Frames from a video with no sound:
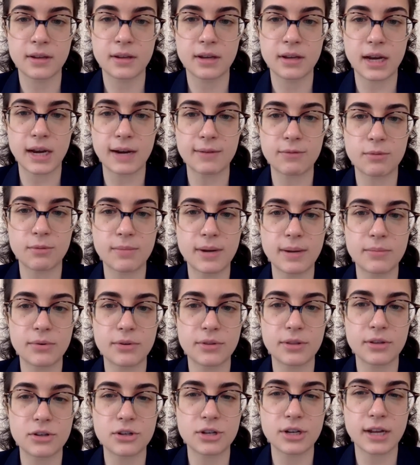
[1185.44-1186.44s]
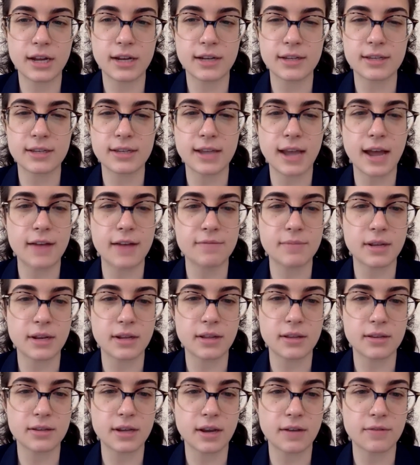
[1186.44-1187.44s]
I remembered that she'd had a staff
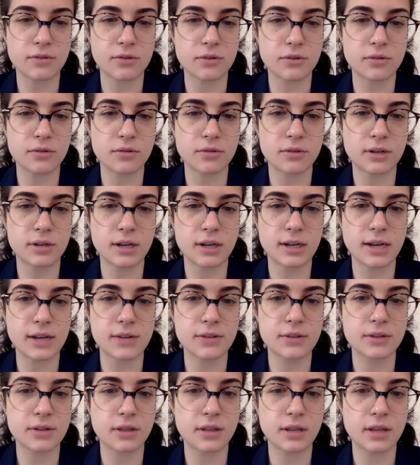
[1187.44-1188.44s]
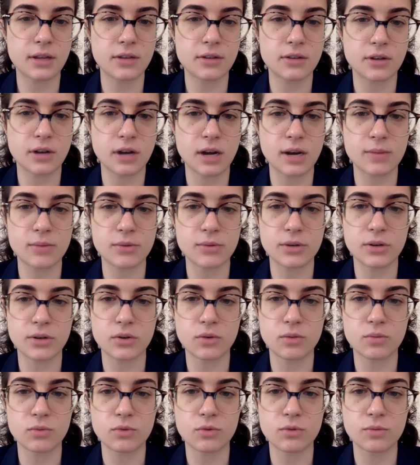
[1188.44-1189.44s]
meeting this afternoon, announced on the intercom during
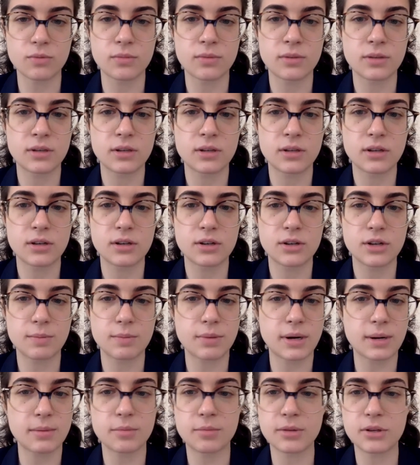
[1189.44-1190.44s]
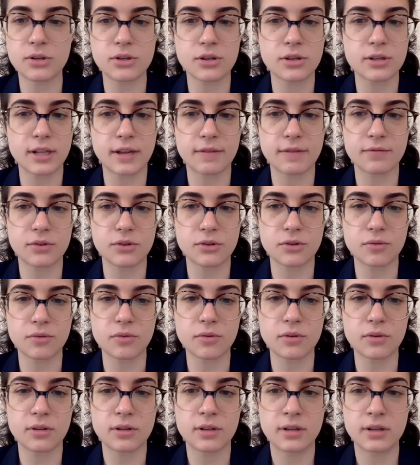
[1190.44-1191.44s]
homeroom. She'd probably just left the
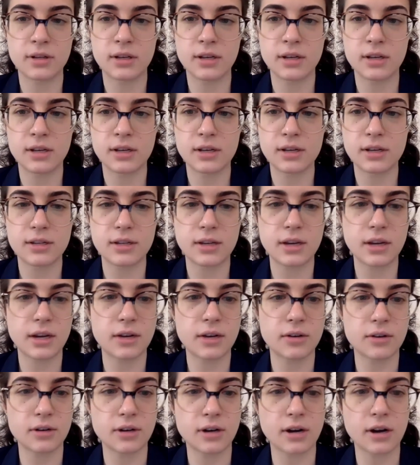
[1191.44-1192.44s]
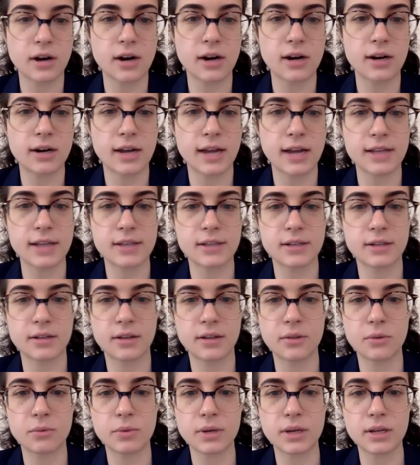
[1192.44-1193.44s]
school. Sitting in her car, hand still
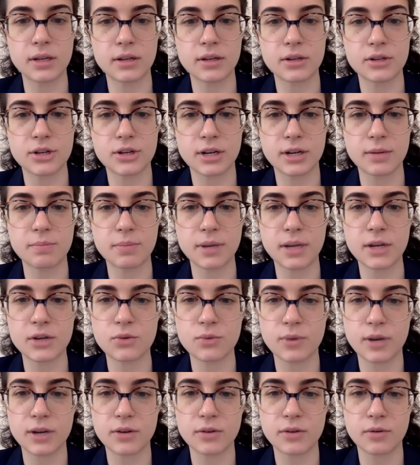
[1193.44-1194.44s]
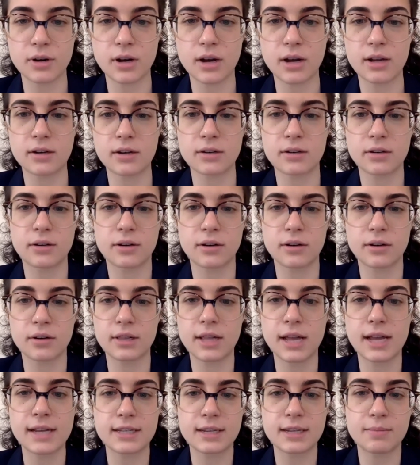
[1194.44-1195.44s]
on the wheel, she had a beige raincoat on, her
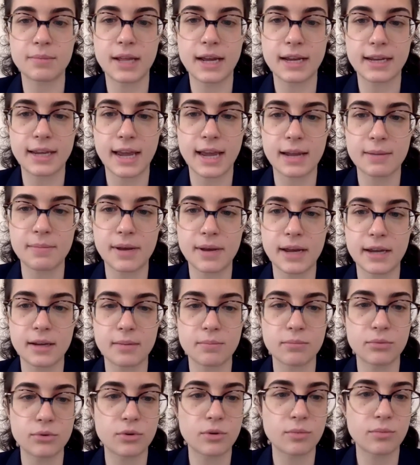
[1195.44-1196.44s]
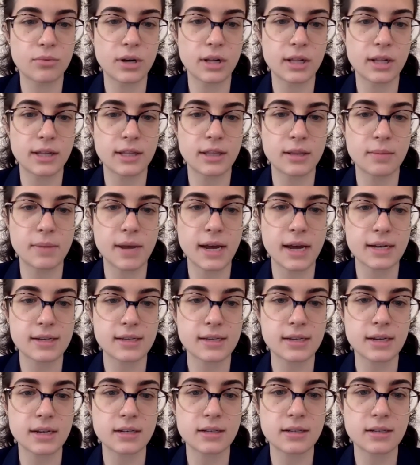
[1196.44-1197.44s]
classy black handbag and blue umbrella in the back seat.